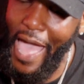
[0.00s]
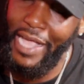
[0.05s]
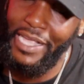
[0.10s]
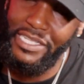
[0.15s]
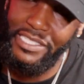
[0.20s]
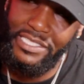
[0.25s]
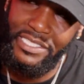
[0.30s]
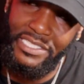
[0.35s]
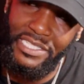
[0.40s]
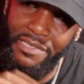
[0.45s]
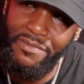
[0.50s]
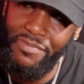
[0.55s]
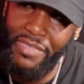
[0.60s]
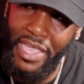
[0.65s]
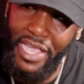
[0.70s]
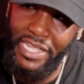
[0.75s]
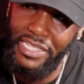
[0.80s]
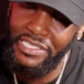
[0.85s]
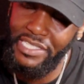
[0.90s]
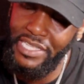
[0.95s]
I can see
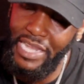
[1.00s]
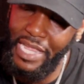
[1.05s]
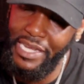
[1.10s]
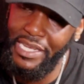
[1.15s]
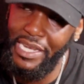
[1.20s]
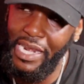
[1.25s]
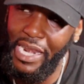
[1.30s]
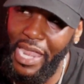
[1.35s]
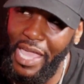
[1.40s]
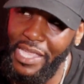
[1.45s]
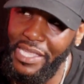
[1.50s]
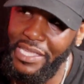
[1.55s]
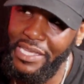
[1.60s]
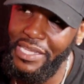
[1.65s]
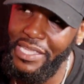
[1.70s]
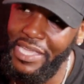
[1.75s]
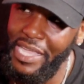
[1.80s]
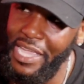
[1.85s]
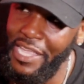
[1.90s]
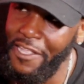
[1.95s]
things that I didn't
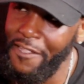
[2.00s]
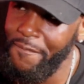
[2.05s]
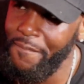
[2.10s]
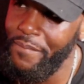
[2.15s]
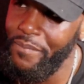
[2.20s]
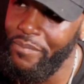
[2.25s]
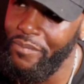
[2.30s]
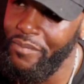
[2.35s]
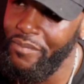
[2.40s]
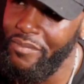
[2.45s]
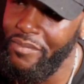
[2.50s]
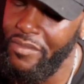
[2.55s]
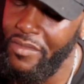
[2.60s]
like in the game, but the